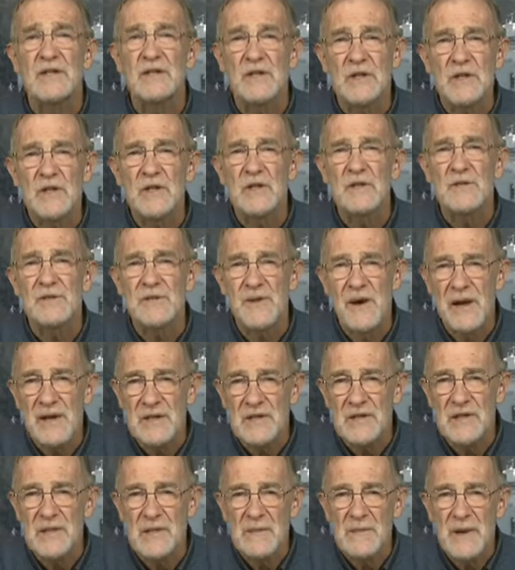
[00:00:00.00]
just
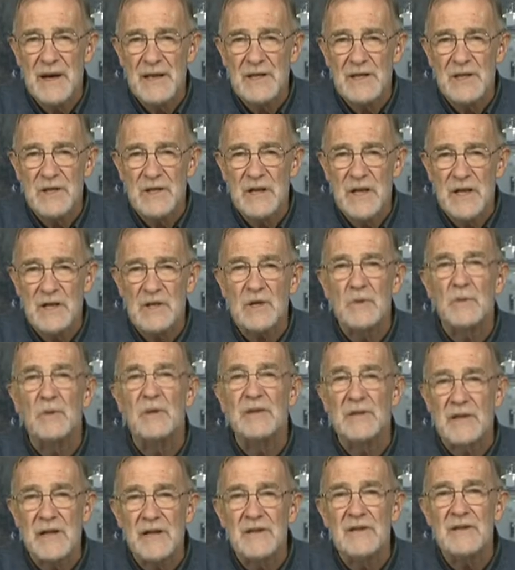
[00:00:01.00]
defies the imagination.
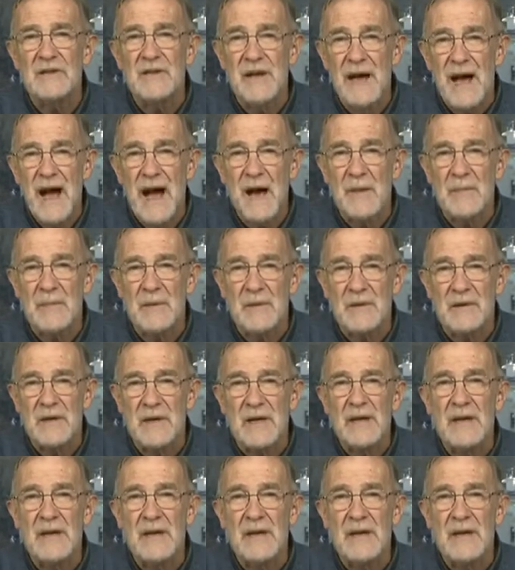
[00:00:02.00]
What needs to happen